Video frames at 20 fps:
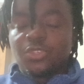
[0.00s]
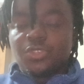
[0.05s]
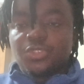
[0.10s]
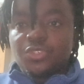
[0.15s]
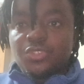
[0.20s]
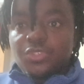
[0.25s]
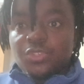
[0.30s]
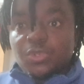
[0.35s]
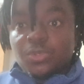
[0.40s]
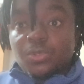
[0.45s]

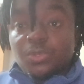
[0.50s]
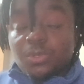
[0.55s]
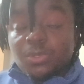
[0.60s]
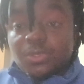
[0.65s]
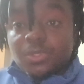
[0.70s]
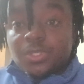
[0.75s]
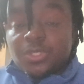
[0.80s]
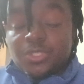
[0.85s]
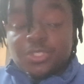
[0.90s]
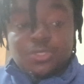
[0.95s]
So,
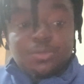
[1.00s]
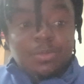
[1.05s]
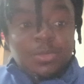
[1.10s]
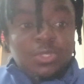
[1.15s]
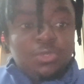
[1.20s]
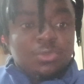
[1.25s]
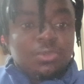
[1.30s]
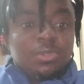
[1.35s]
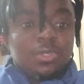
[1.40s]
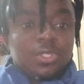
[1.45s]
it's
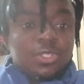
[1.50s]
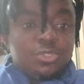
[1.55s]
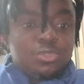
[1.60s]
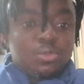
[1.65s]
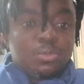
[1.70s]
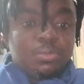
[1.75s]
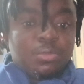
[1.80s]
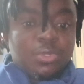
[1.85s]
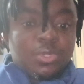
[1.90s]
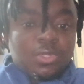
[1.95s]
me, your
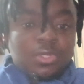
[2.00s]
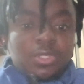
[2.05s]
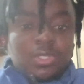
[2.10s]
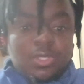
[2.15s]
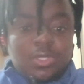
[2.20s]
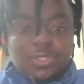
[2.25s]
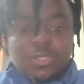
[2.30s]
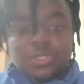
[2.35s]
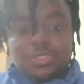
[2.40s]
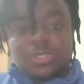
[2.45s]
little boy,
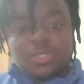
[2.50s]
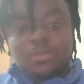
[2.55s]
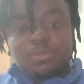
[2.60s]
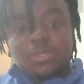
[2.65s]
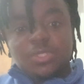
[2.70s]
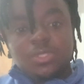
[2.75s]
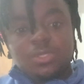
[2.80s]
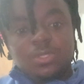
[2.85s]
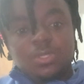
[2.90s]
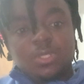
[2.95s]
Ricky
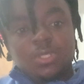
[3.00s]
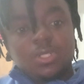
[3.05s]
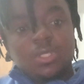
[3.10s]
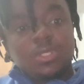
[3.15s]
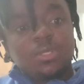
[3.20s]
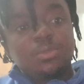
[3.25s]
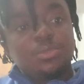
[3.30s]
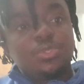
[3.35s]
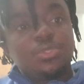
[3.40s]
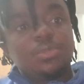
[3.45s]
Samson.
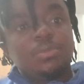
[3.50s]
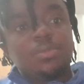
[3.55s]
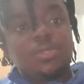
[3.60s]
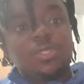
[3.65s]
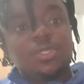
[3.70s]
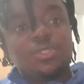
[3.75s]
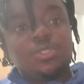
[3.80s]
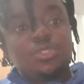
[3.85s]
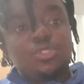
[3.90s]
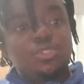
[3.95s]
I have
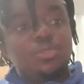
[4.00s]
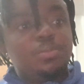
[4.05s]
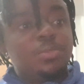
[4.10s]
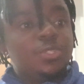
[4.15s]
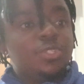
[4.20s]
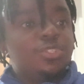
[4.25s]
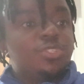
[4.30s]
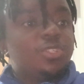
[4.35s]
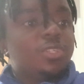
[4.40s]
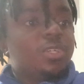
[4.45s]
something
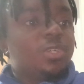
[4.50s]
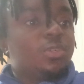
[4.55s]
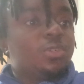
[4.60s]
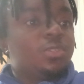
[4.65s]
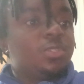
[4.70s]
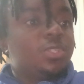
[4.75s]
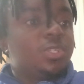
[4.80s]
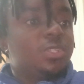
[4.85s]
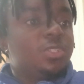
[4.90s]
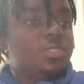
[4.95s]
special,
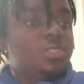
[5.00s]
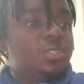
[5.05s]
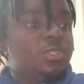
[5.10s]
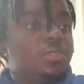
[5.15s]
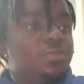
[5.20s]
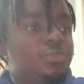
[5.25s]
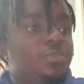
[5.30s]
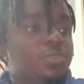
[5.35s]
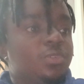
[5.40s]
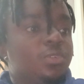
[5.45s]

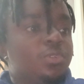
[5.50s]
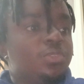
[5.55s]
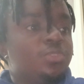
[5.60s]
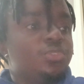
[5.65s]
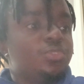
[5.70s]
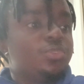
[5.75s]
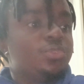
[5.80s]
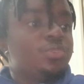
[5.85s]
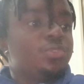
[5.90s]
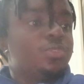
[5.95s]
authentic for
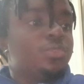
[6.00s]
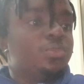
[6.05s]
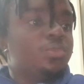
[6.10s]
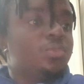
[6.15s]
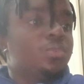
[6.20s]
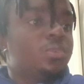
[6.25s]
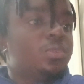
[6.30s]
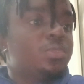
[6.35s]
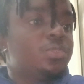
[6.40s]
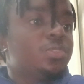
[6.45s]
us chosen
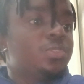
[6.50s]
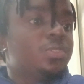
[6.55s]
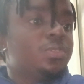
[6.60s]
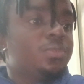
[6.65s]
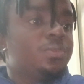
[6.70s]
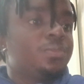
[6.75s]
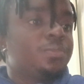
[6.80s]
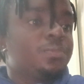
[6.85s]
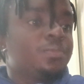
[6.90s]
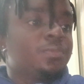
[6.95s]
ones.
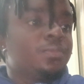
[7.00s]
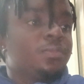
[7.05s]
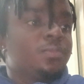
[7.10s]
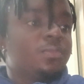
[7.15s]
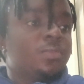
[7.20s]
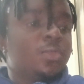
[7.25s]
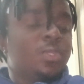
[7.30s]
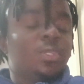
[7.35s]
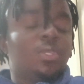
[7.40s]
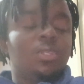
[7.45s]

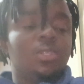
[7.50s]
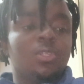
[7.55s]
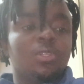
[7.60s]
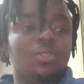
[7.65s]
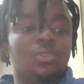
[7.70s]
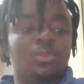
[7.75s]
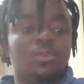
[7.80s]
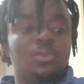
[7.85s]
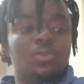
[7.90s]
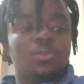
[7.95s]

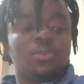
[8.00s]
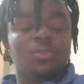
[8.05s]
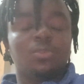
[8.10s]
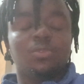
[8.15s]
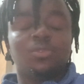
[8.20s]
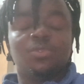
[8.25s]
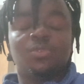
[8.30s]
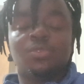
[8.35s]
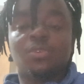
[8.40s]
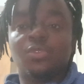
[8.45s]
You know,
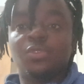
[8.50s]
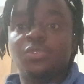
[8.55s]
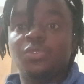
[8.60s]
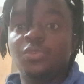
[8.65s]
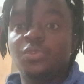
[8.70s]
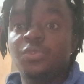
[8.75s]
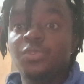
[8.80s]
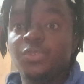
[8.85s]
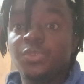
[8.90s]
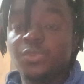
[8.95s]
your
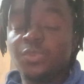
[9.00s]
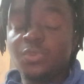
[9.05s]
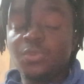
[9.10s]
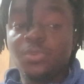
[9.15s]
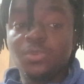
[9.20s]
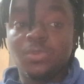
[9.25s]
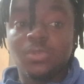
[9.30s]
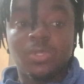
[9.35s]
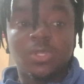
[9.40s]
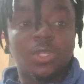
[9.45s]
new
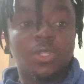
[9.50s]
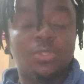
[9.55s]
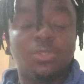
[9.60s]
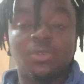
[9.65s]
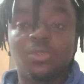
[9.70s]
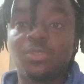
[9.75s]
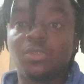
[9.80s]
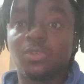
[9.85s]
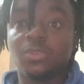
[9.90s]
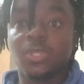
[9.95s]
you that
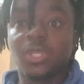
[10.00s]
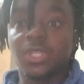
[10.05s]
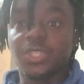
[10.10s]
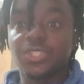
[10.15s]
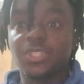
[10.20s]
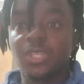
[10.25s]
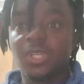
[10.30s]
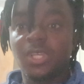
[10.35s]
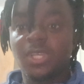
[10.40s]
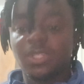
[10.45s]
don't
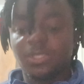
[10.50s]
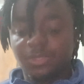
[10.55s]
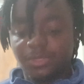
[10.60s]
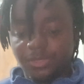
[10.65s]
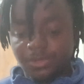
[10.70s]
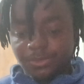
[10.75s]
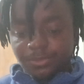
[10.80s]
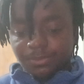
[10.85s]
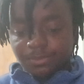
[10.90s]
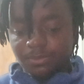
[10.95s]

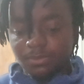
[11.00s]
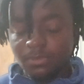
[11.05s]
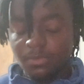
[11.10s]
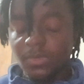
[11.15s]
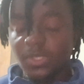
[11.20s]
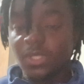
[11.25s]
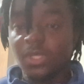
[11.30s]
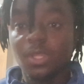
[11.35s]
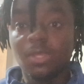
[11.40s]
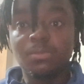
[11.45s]
understand.
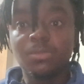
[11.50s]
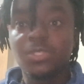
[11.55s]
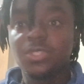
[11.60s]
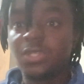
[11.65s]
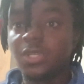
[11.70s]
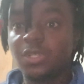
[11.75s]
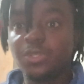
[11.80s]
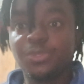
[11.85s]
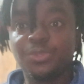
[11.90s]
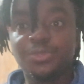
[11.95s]
Let me
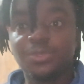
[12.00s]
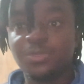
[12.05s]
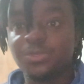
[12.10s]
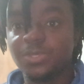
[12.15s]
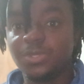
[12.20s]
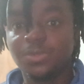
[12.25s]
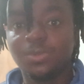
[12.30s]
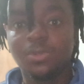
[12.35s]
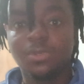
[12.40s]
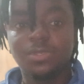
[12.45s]
tell you,
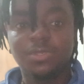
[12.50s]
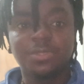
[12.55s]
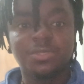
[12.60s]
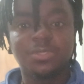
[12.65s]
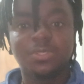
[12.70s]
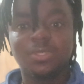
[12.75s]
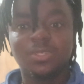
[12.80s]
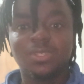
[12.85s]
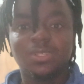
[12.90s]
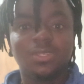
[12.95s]
chosen
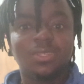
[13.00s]
ones.